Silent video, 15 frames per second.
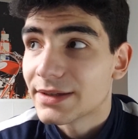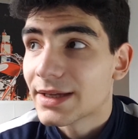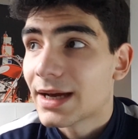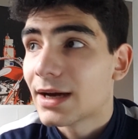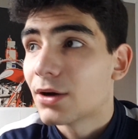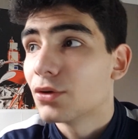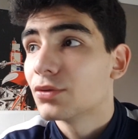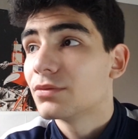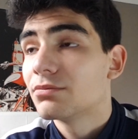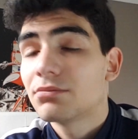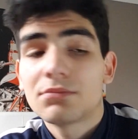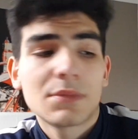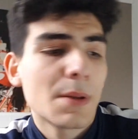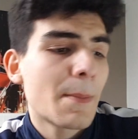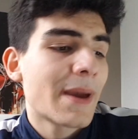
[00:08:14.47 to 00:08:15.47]
Now,
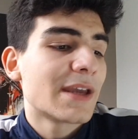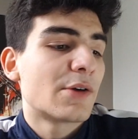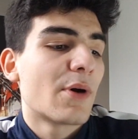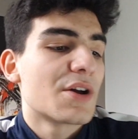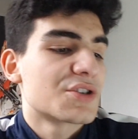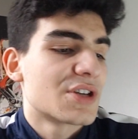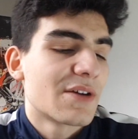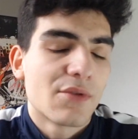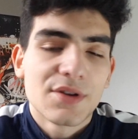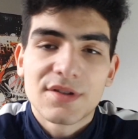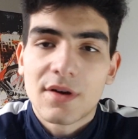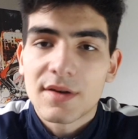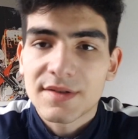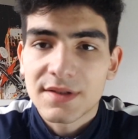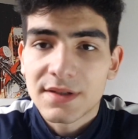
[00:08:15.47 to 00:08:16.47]
the main question everyone's
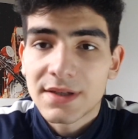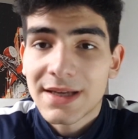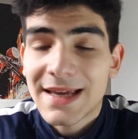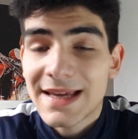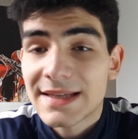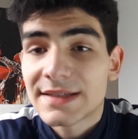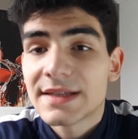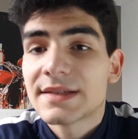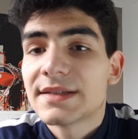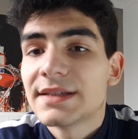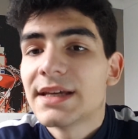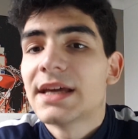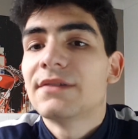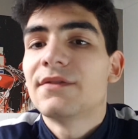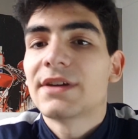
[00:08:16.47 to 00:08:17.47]
asking, is this
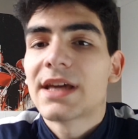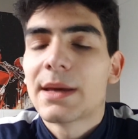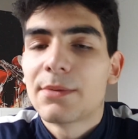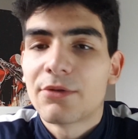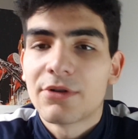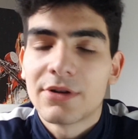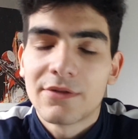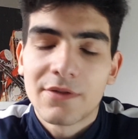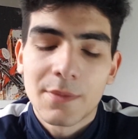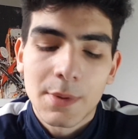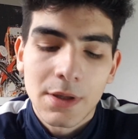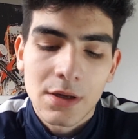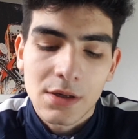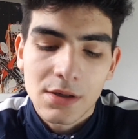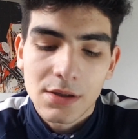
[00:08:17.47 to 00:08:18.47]
the end for Kepa
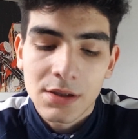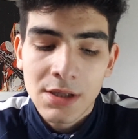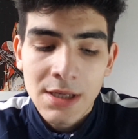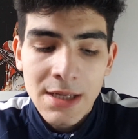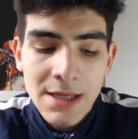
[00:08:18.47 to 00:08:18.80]
Arrizabalaga?